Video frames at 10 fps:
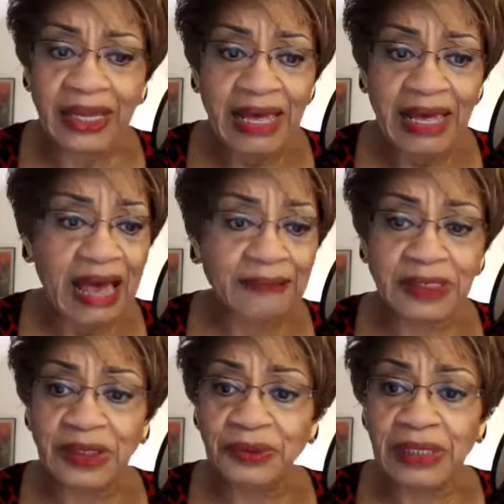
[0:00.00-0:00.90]

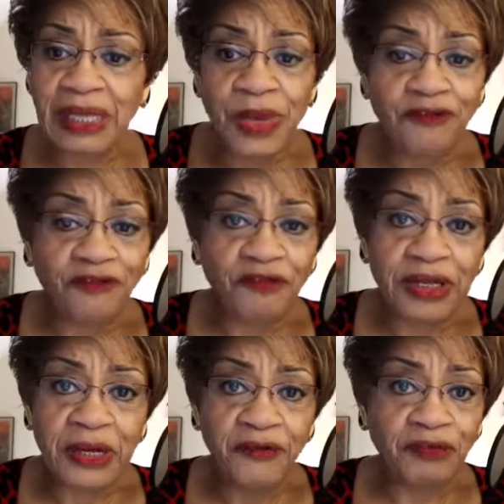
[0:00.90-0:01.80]
Absolutely. We have a friend
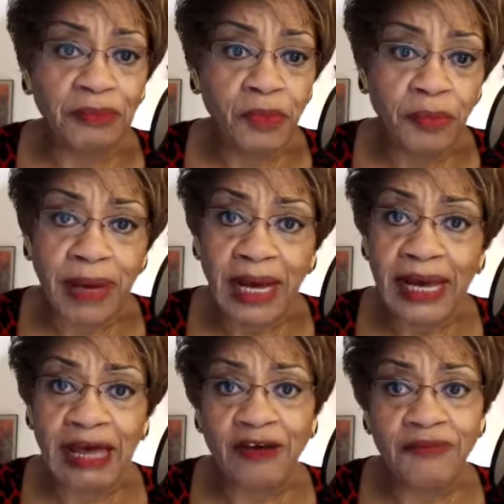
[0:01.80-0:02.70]
here from Mumbai.
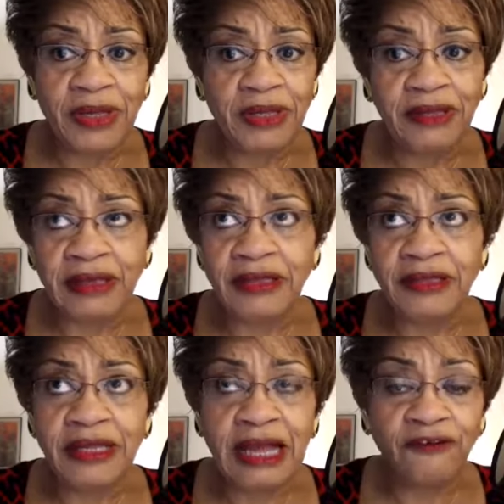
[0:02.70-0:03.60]
I, have been to India
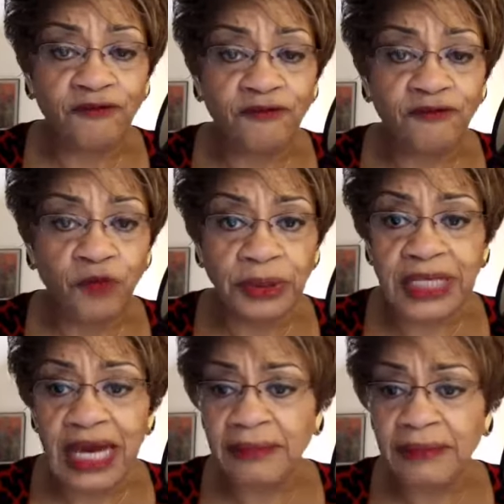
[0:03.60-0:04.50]
now four
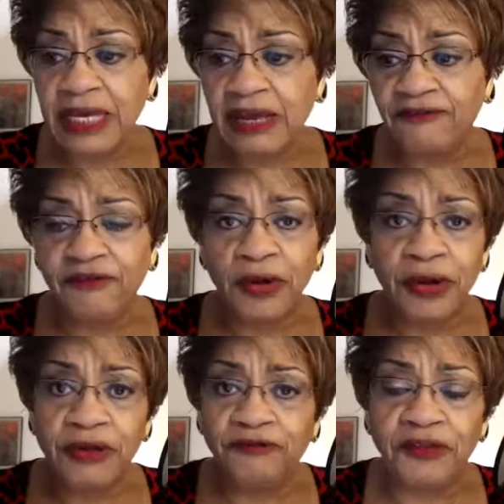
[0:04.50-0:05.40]
times. I have very
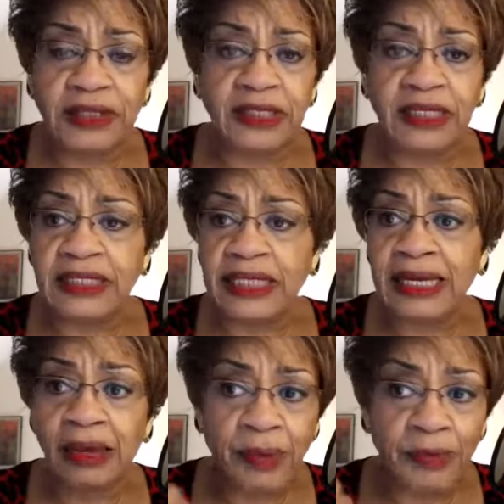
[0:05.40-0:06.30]
good friends in India. I'll
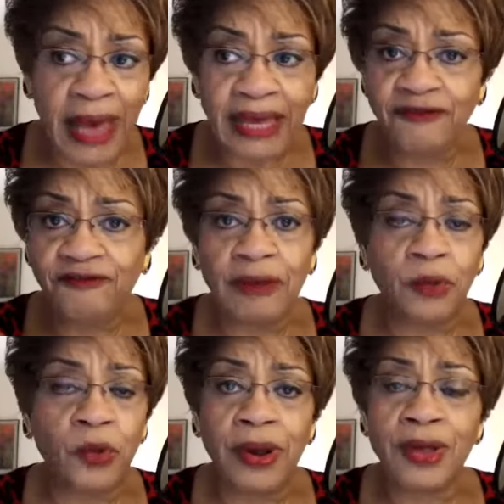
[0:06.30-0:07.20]
be back in
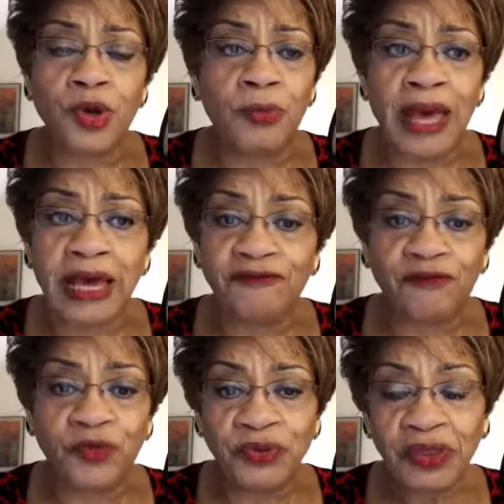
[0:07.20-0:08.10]
February. I go back and
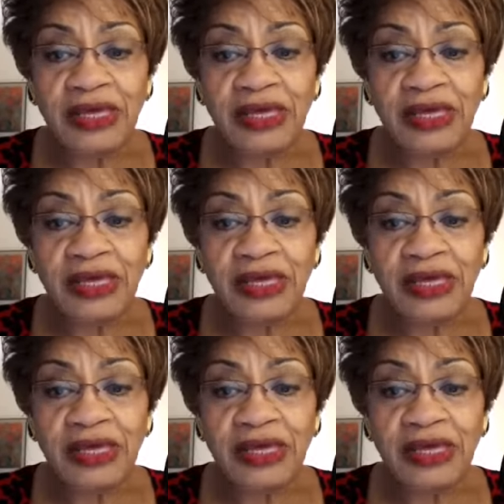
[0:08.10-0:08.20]
forth.